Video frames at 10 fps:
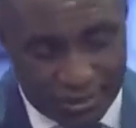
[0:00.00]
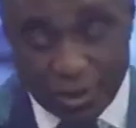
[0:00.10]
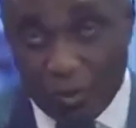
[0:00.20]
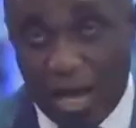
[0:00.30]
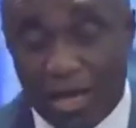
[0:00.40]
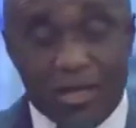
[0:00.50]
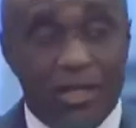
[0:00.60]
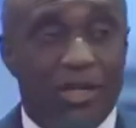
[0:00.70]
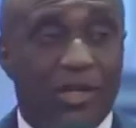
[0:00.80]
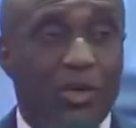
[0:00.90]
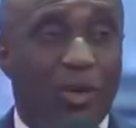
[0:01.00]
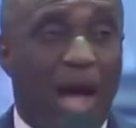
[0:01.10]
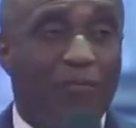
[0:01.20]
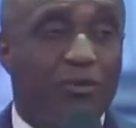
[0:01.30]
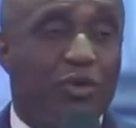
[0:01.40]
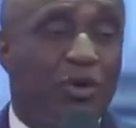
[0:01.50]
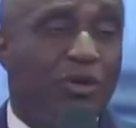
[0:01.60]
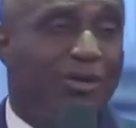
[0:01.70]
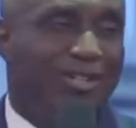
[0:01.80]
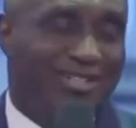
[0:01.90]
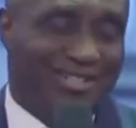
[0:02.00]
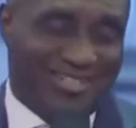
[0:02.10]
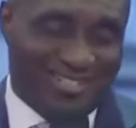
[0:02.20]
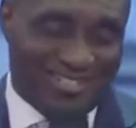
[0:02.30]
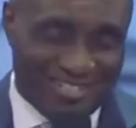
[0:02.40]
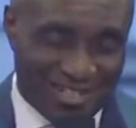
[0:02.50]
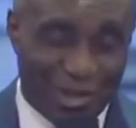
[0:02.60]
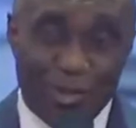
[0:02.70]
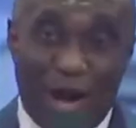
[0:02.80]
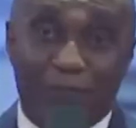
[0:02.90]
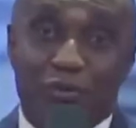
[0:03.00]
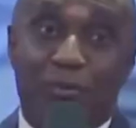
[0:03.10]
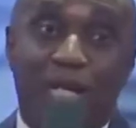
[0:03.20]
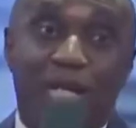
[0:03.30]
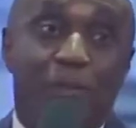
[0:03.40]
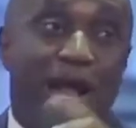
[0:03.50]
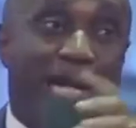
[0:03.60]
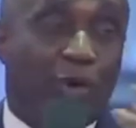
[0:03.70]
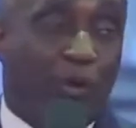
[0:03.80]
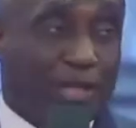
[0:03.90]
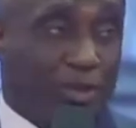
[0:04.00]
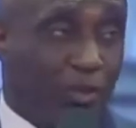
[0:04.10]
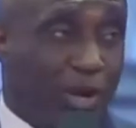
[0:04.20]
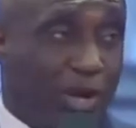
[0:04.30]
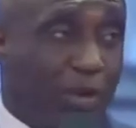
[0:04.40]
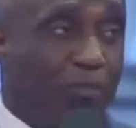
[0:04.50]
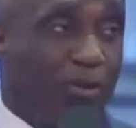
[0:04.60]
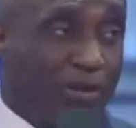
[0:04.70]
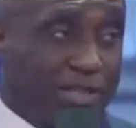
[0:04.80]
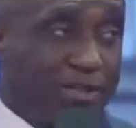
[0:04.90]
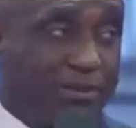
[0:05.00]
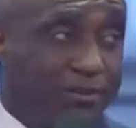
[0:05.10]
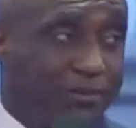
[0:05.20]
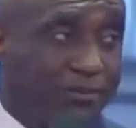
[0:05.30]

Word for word: You know why? You have too, you have too many prayer requests when you are in poverty.